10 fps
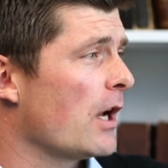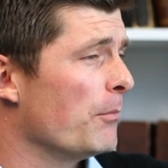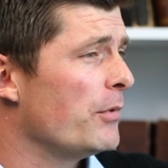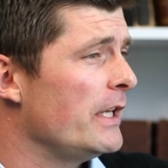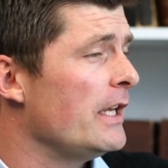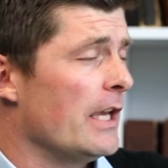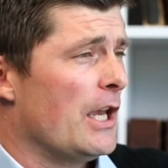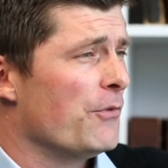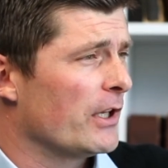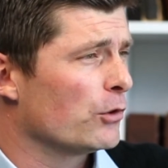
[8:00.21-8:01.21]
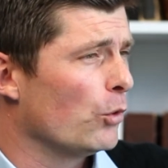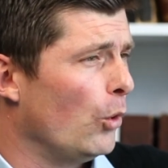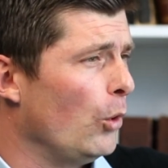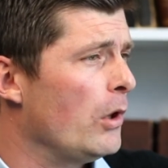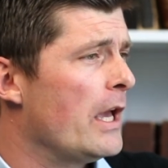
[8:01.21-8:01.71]
company, if at
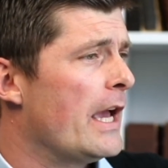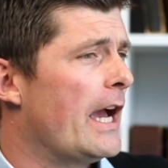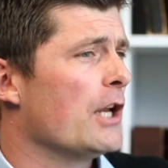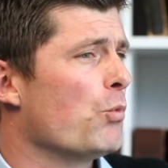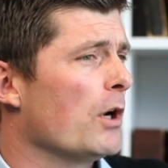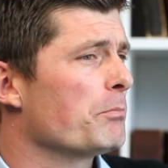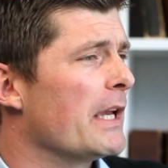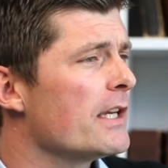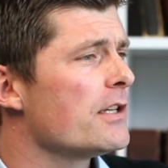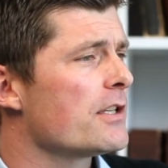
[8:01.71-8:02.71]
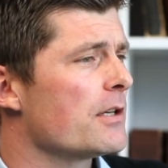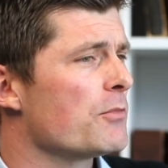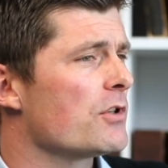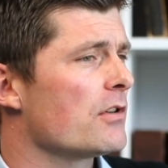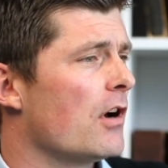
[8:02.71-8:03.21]
all, and what
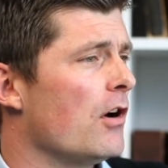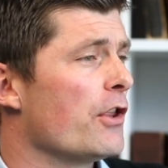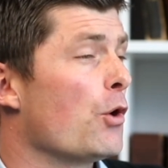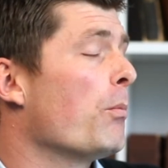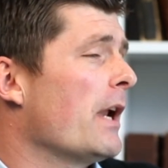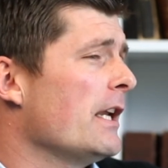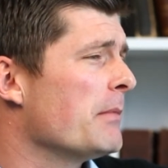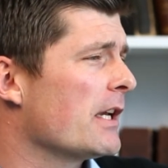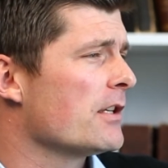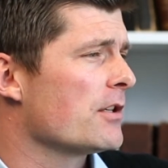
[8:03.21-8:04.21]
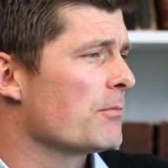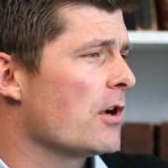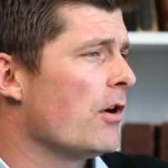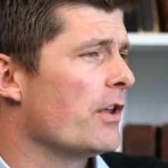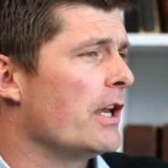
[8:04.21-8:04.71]
mechanisms are there, or planning mechanisms
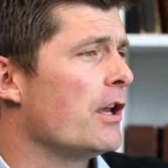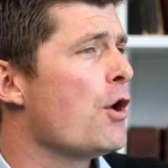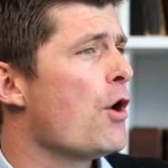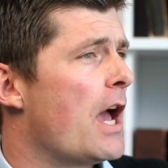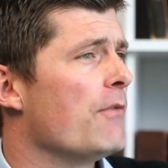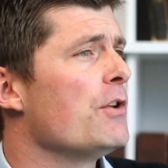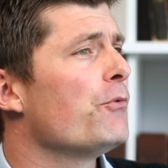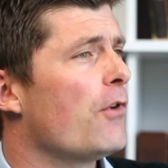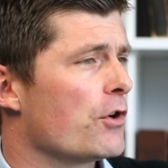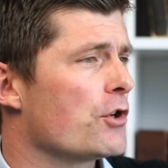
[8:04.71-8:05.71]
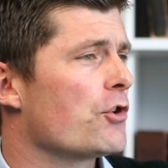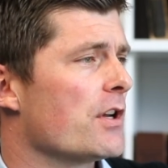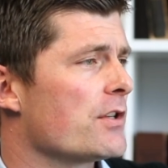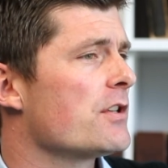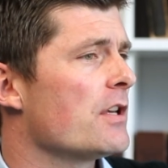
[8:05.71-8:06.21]
are there, having foreign
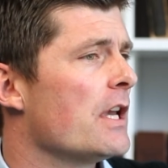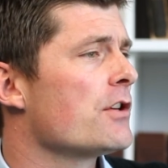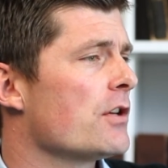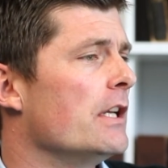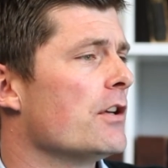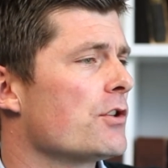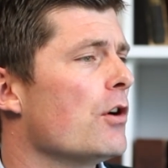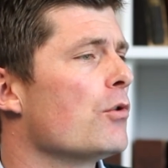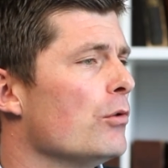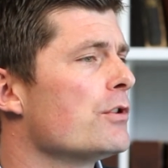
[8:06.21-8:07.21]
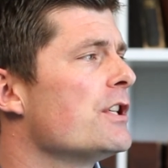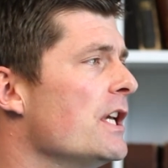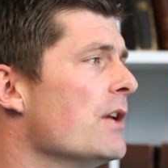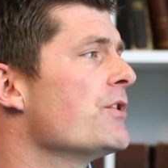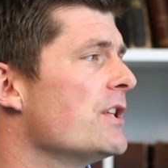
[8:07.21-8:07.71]
trusts in a so-called
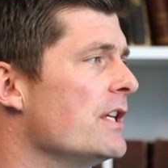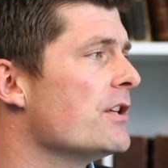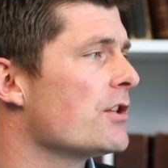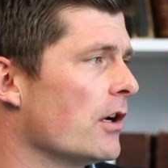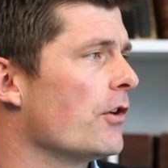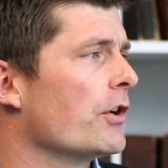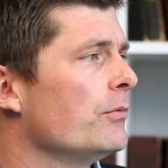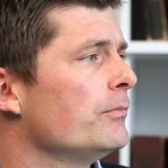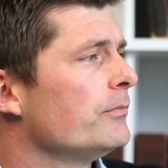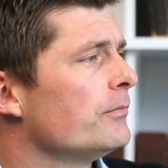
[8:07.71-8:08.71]
CFC scenario?